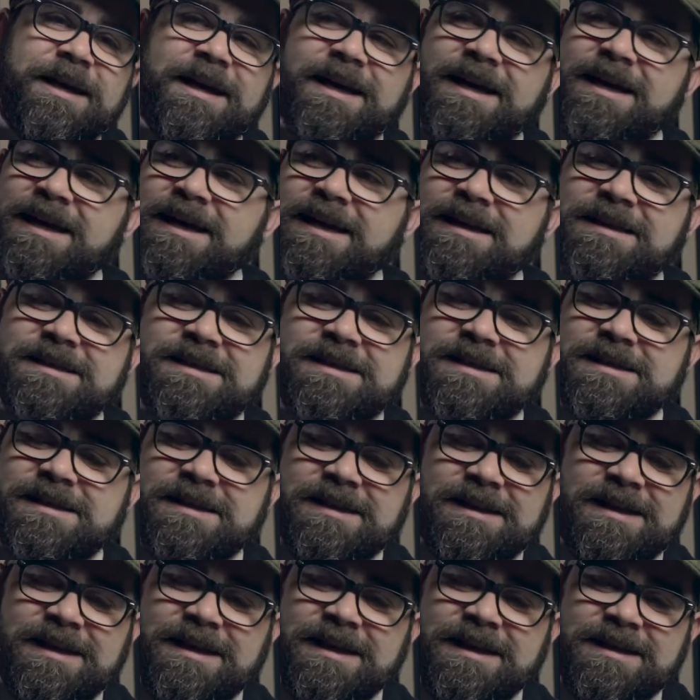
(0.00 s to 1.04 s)
It's
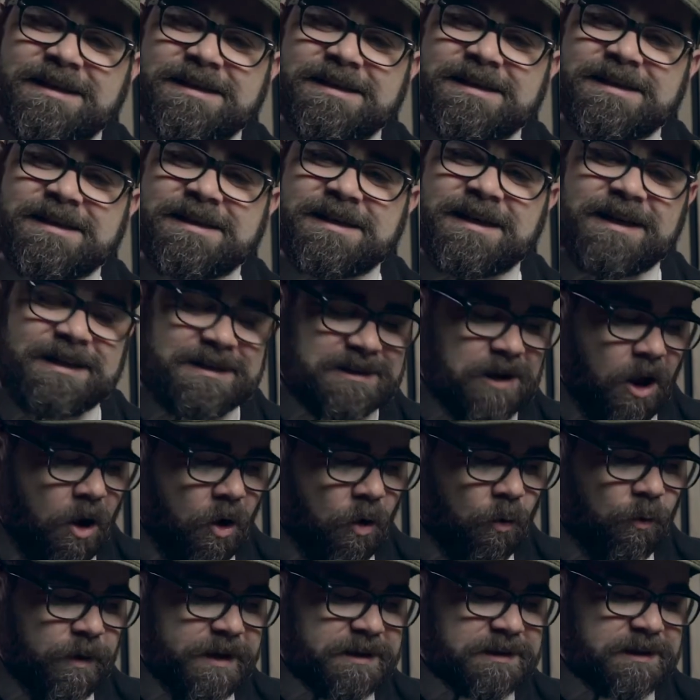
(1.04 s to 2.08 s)

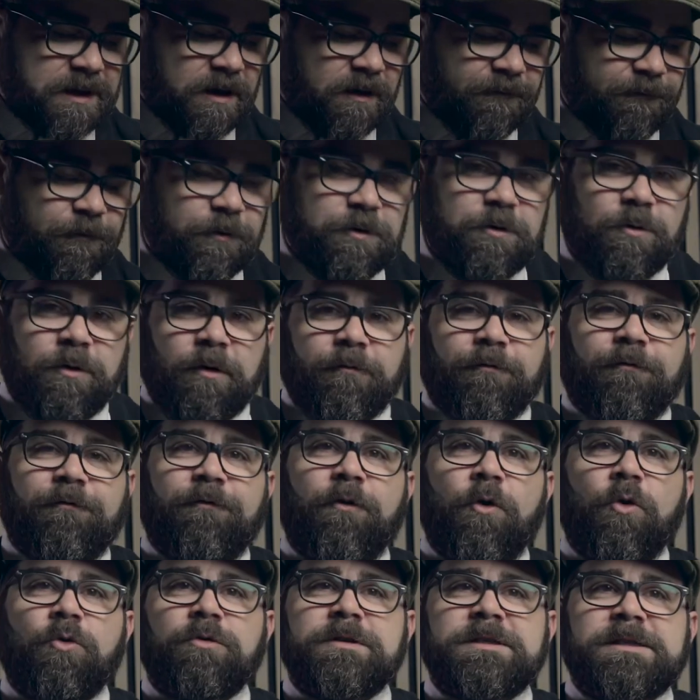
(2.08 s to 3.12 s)
always there for you. It
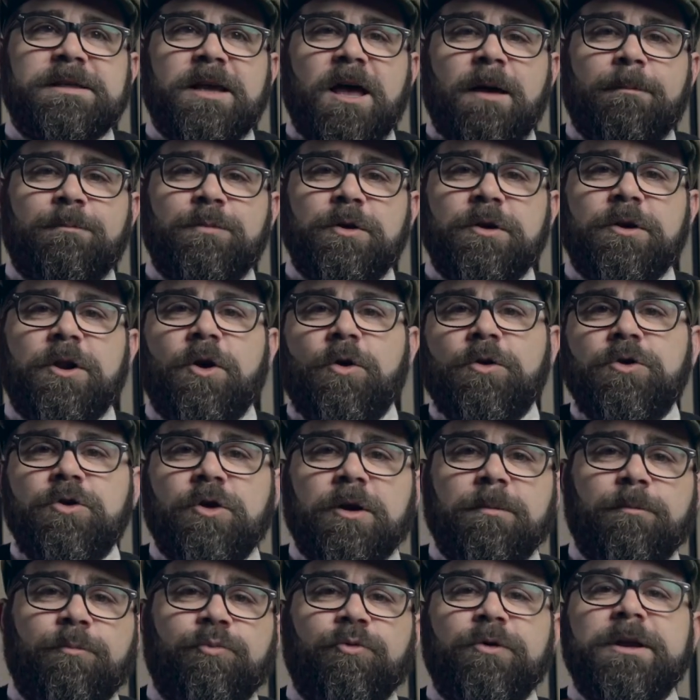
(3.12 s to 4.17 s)
folds up. You
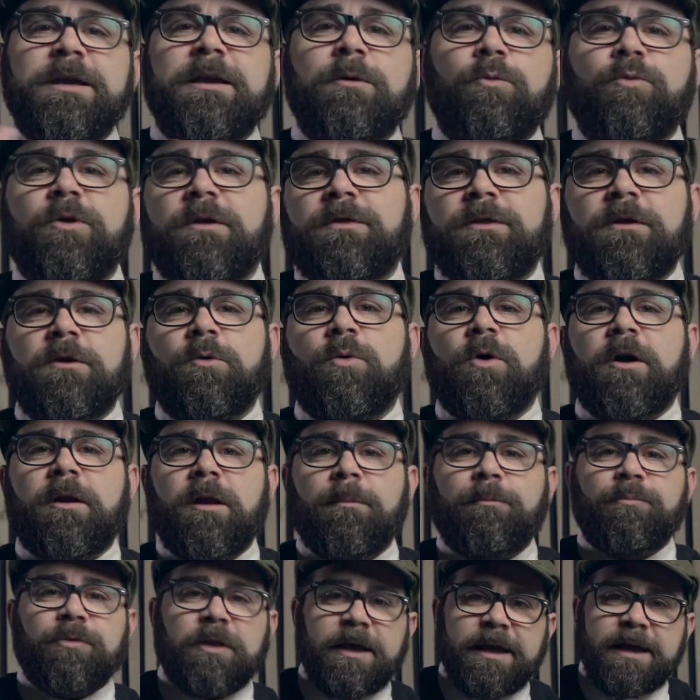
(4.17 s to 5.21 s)
can bring it with you on a
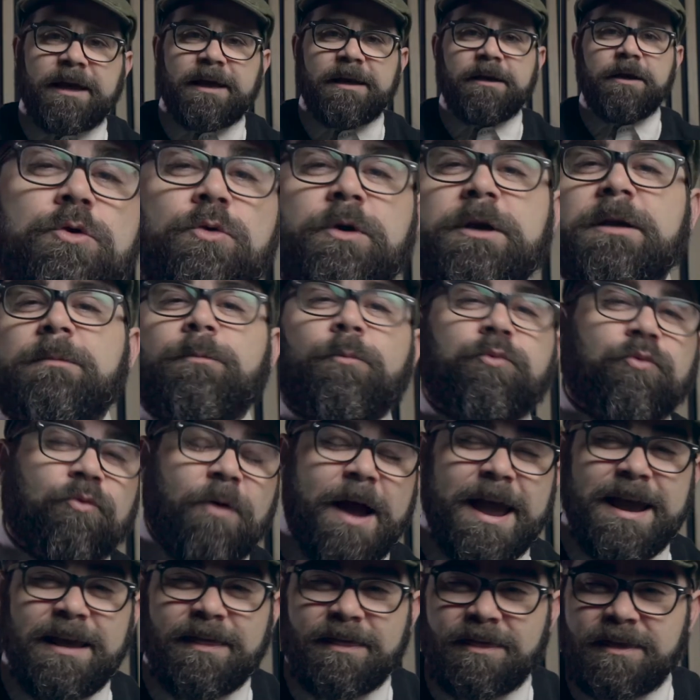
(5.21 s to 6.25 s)
plane. You can
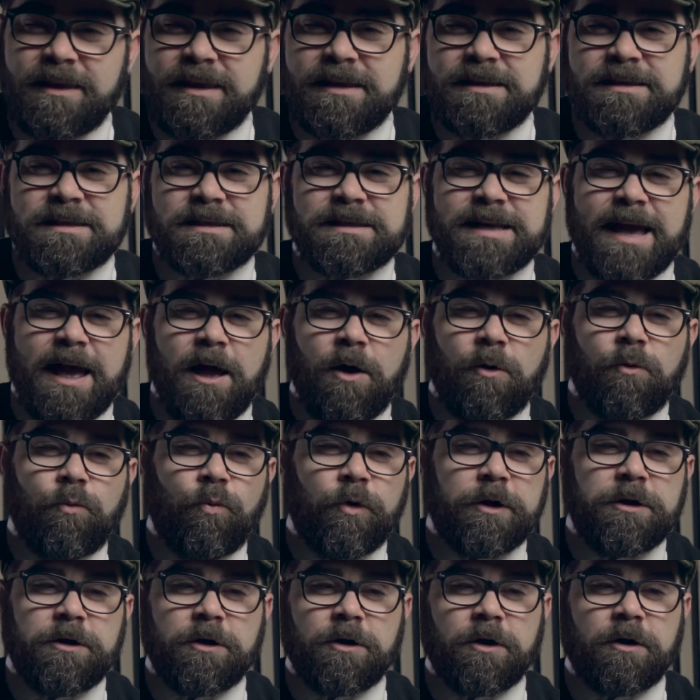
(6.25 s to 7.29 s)
write things down
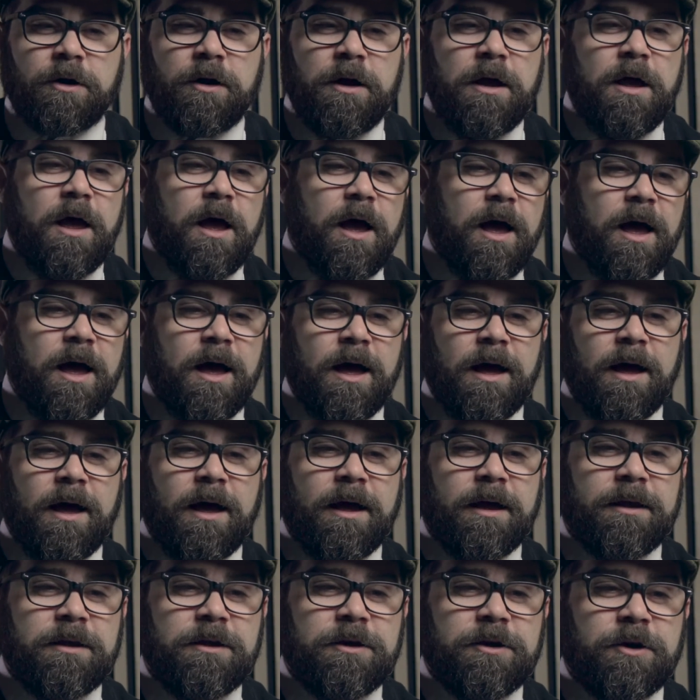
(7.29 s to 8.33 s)
when you're,
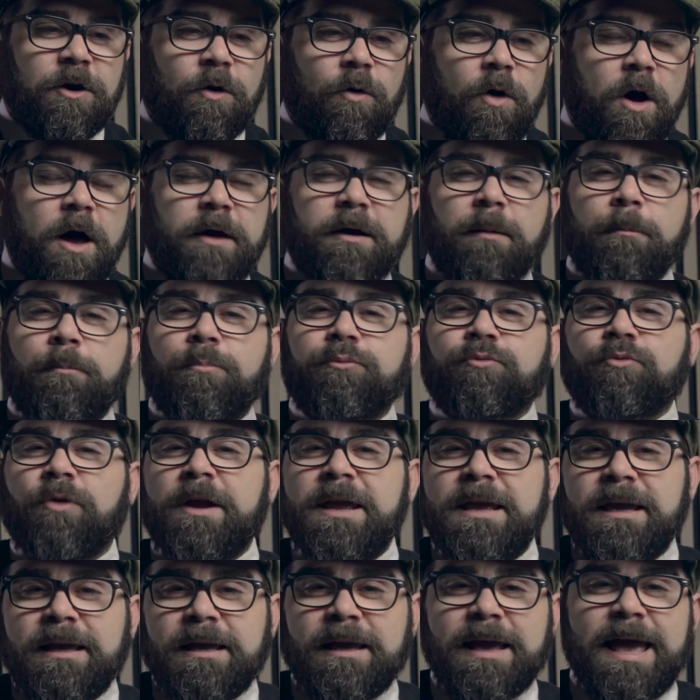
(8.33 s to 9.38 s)
on a
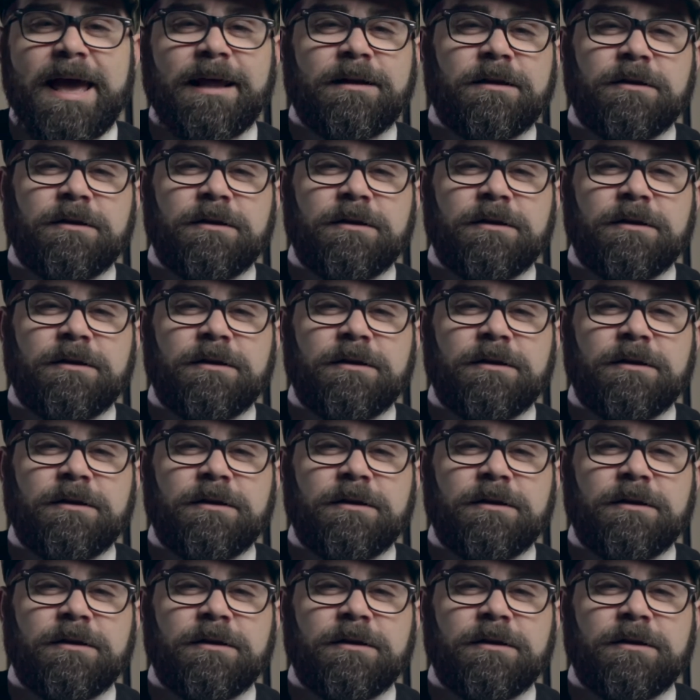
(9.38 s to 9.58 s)
break at